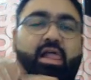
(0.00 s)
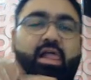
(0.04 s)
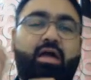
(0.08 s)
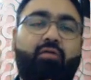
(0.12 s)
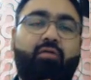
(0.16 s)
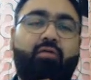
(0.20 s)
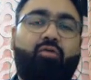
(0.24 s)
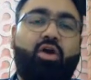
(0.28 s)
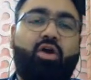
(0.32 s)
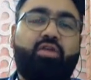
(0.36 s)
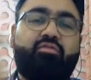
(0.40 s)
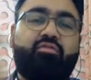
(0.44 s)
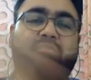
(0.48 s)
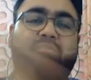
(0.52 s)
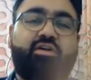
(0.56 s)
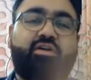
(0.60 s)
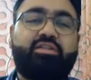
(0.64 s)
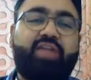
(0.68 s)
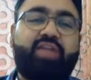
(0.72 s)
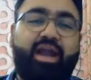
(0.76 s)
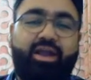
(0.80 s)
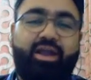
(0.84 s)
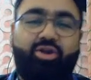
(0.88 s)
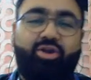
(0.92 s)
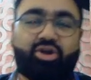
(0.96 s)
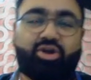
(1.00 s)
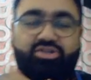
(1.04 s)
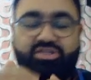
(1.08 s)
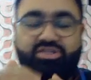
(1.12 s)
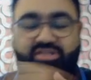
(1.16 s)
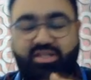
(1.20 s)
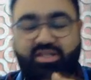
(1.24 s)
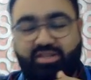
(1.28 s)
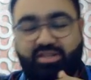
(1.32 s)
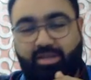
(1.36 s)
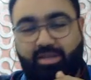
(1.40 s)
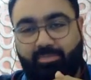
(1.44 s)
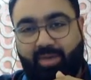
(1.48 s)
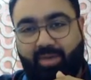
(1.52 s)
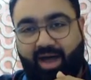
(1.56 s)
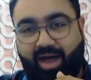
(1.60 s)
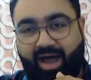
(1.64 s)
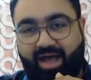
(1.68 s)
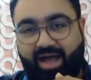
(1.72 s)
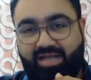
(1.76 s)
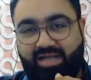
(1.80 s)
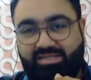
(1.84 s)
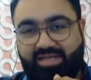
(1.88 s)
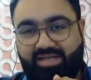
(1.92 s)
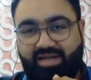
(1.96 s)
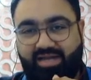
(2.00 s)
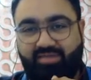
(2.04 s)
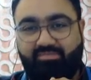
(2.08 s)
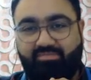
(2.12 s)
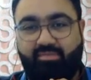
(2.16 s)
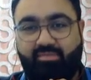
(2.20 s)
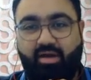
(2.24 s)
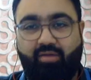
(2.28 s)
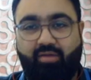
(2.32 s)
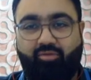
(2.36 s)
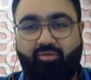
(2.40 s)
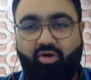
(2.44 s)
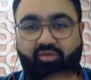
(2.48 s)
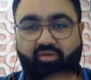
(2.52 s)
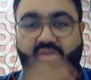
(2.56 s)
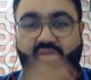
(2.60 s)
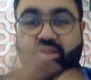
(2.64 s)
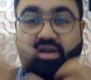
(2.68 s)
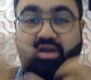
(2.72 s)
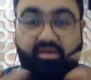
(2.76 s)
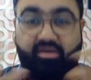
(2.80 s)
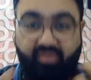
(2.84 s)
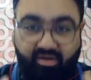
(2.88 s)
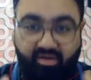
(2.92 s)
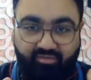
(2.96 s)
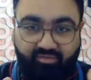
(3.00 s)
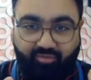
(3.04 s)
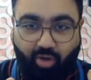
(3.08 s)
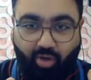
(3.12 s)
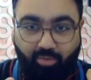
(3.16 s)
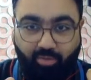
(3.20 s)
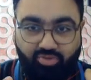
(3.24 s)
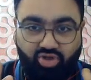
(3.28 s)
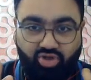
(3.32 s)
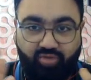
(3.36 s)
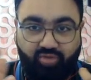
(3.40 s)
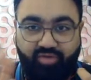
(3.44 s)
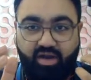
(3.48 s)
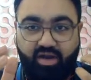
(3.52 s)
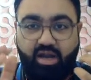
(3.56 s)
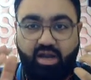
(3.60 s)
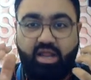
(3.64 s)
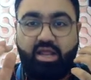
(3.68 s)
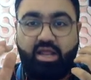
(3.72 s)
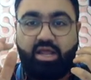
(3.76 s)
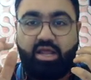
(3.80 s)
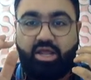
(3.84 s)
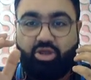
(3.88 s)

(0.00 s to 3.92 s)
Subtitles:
what were the ideologies in the past and what were different forms of it.